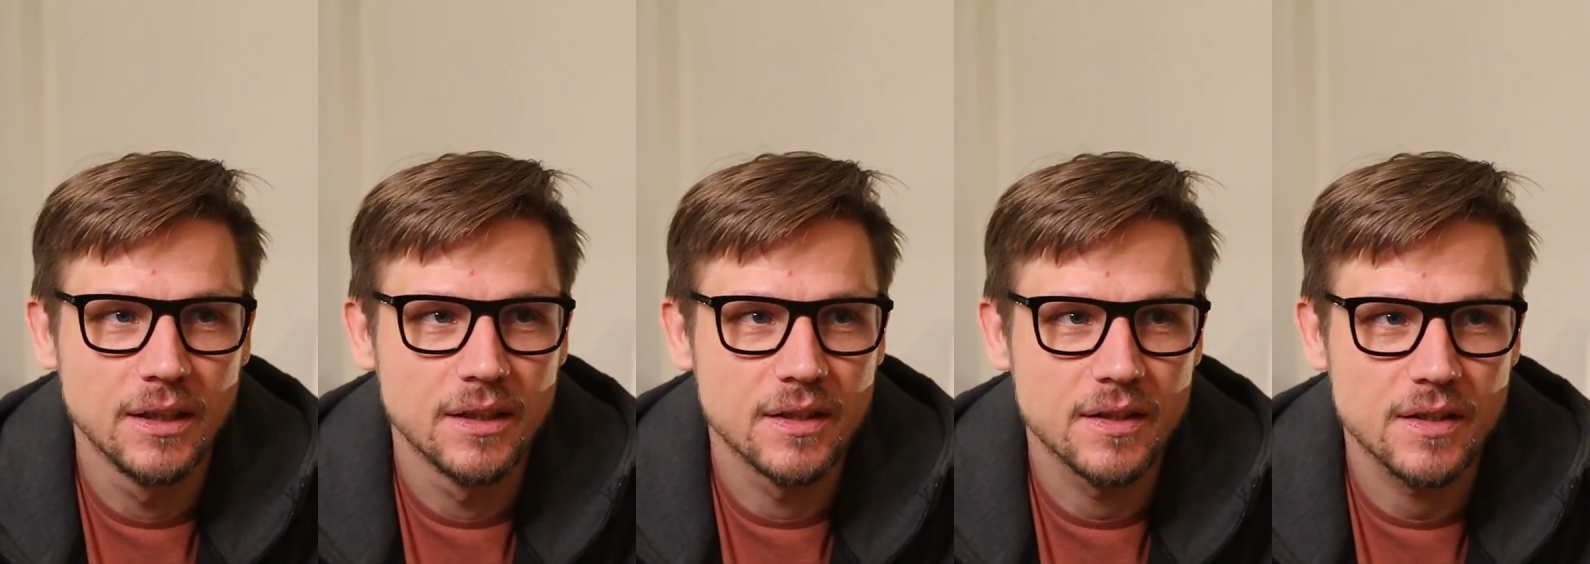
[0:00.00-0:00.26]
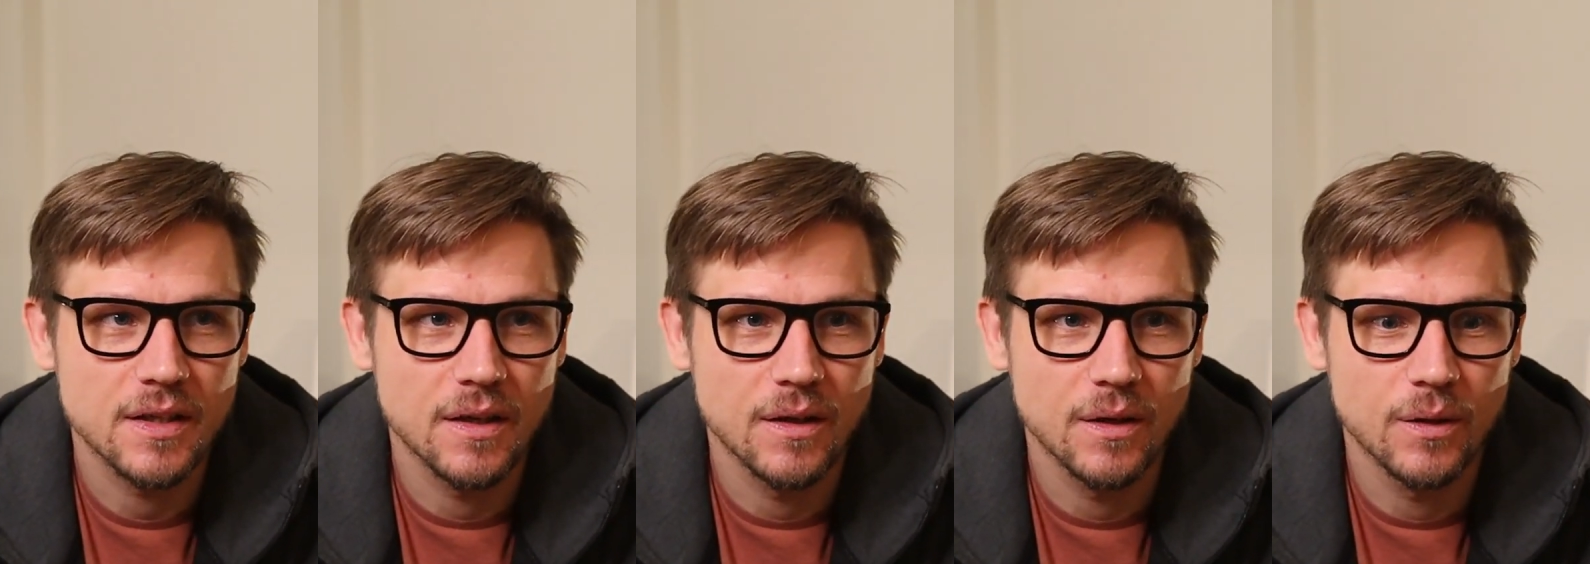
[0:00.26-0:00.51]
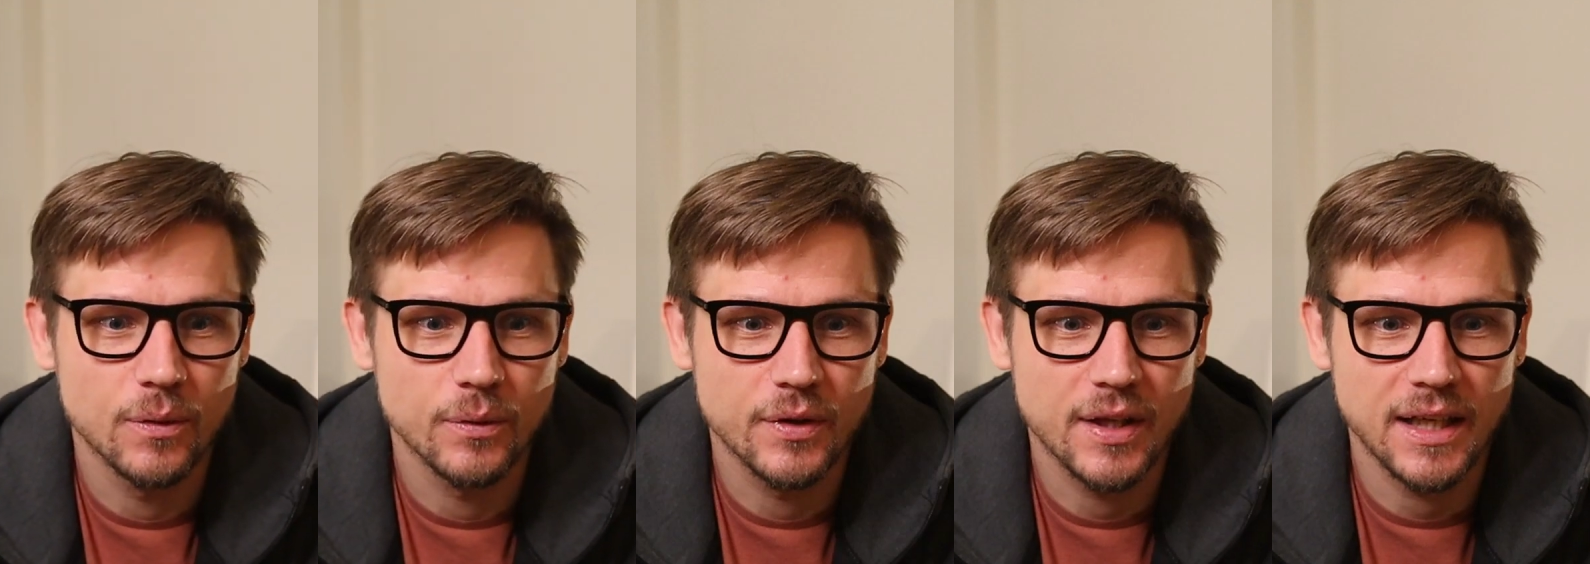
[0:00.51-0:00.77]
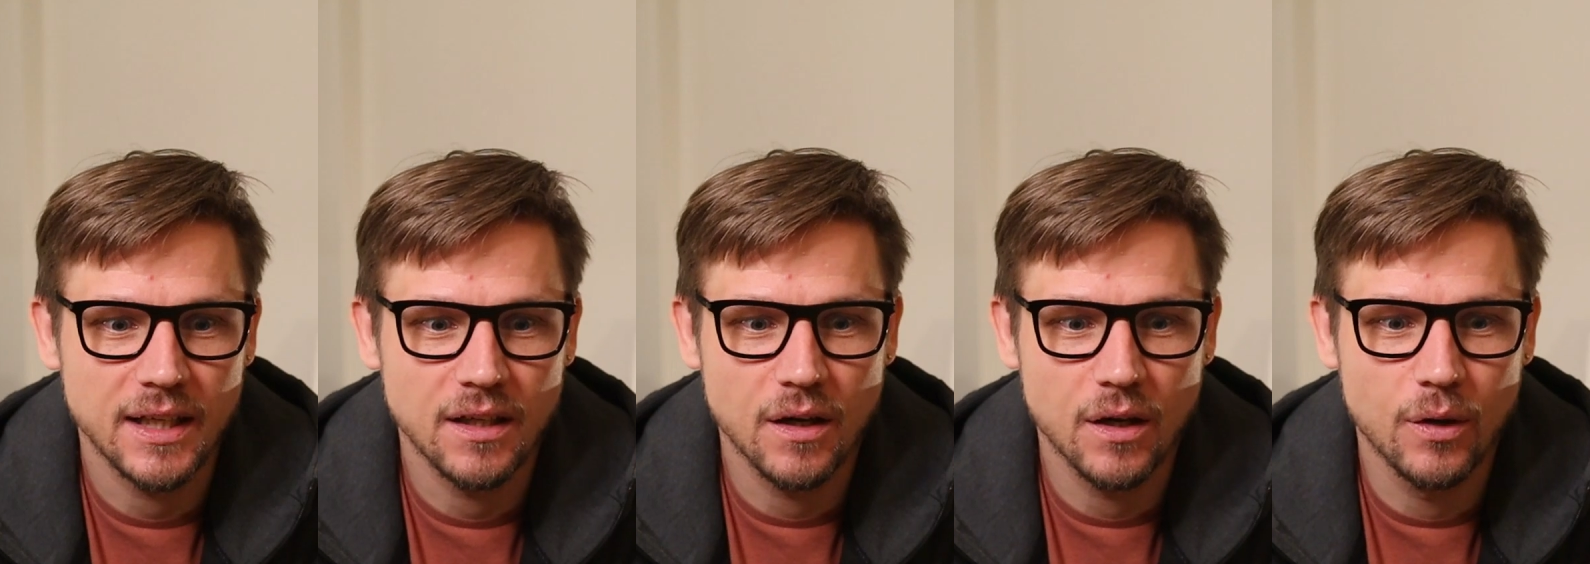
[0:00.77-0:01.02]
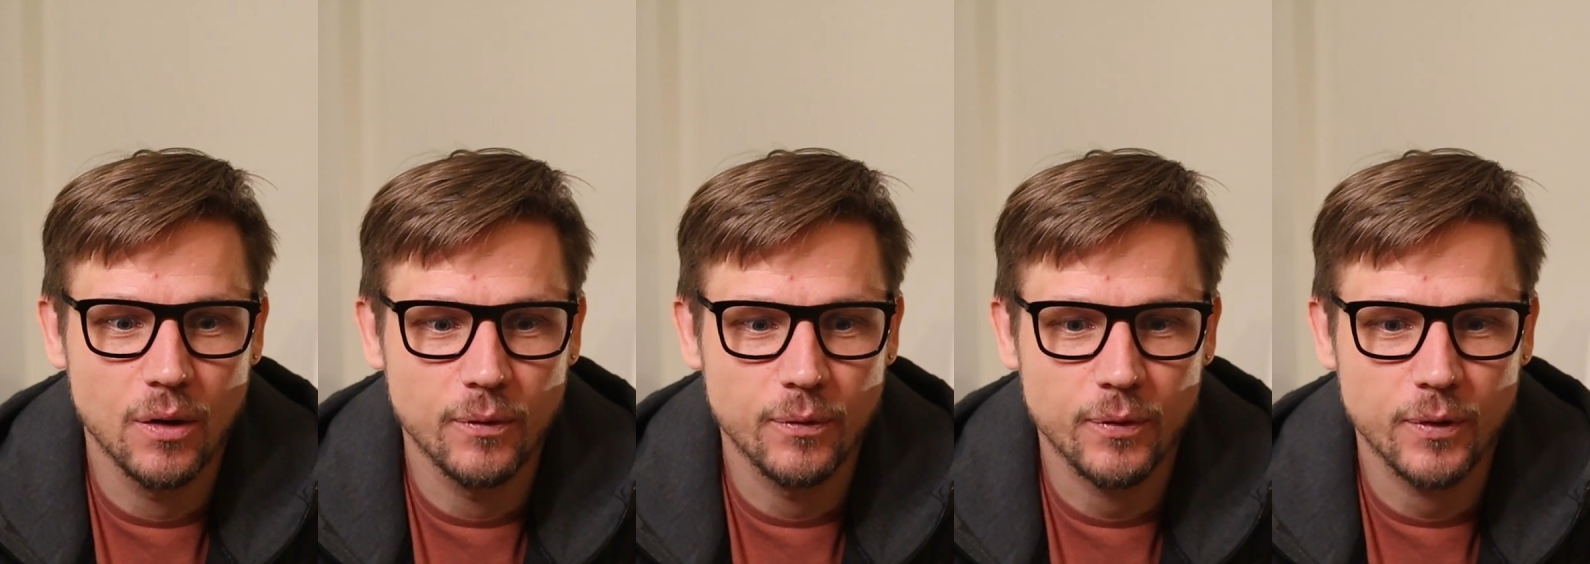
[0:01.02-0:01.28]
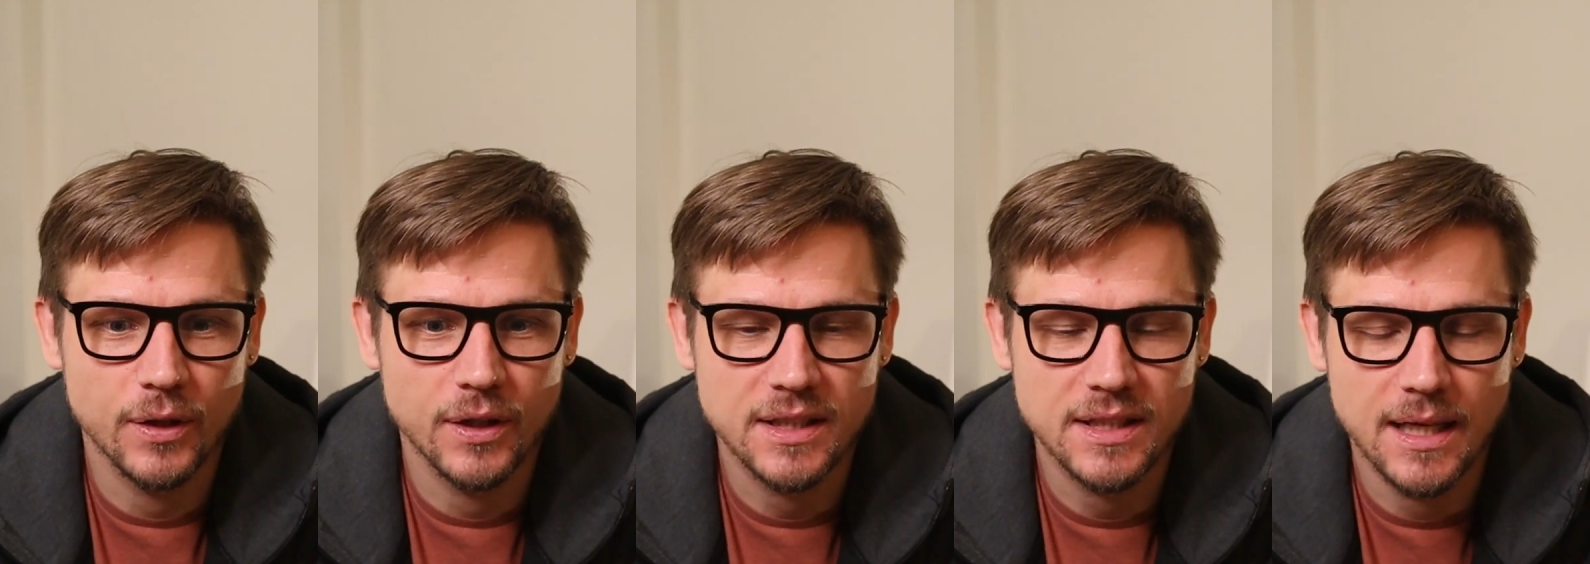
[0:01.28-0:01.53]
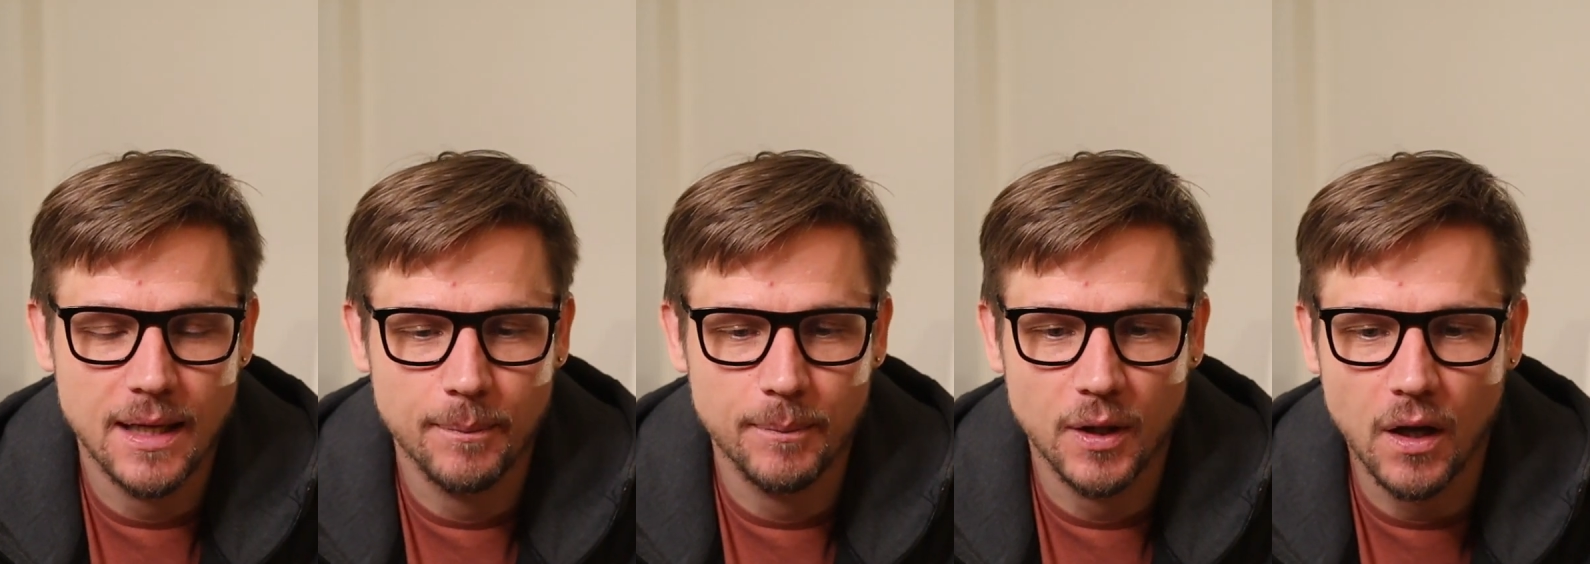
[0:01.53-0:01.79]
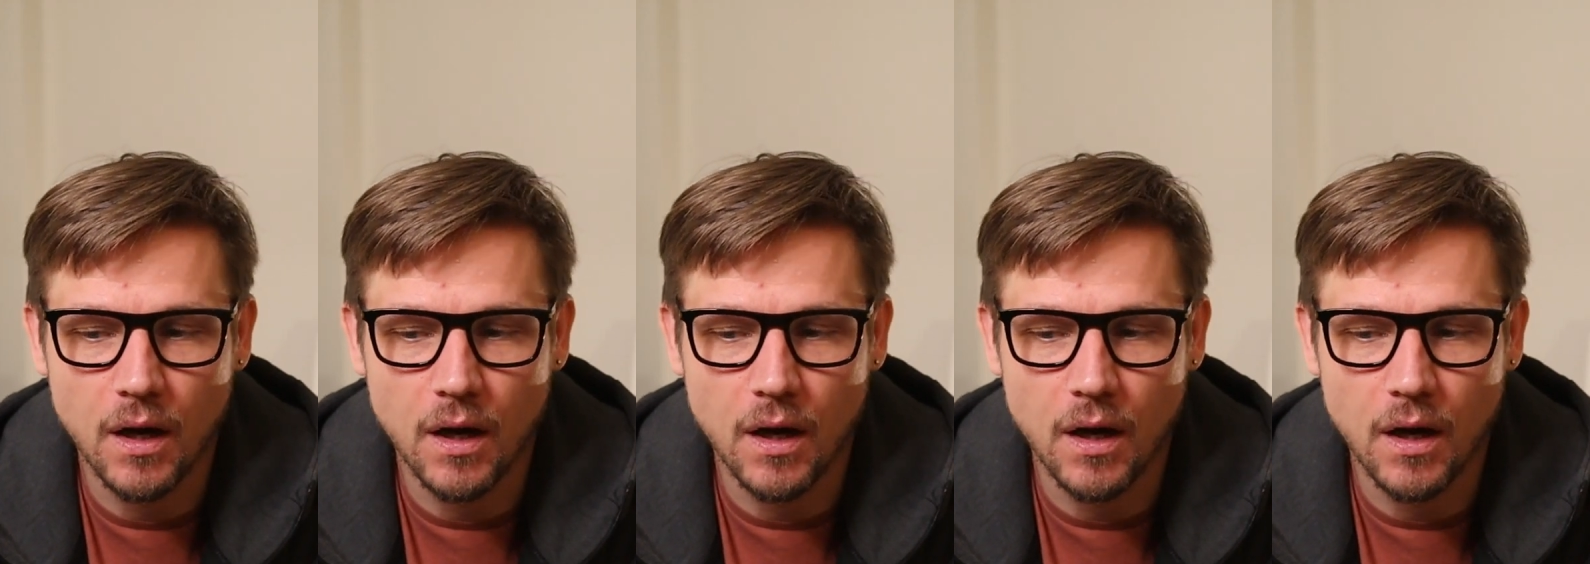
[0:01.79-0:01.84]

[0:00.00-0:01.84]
So they know, for example,